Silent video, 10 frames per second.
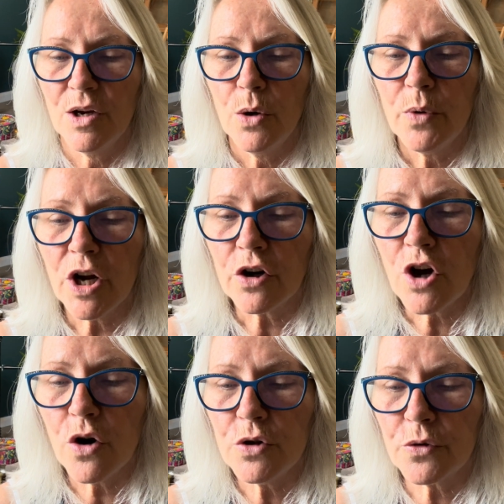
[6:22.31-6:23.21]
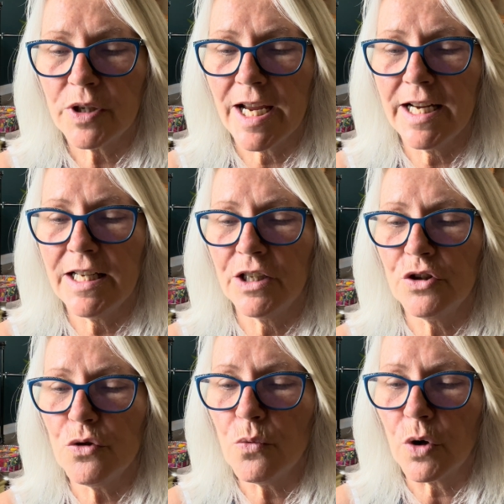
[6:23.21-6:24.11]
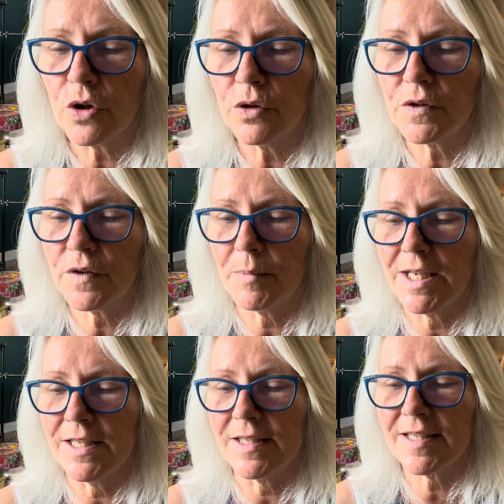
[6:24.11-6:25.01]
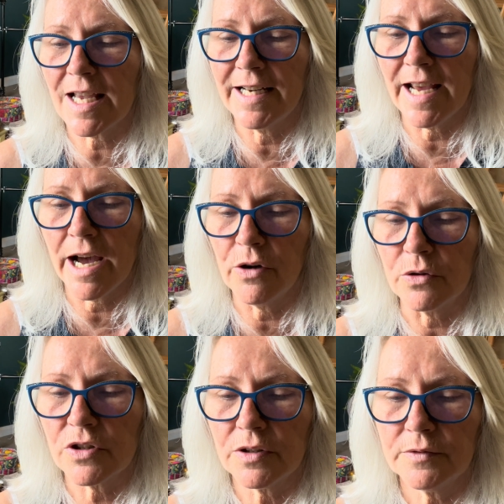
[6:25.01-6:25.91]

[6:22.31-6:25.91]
We are co-creating a new world from the inside out.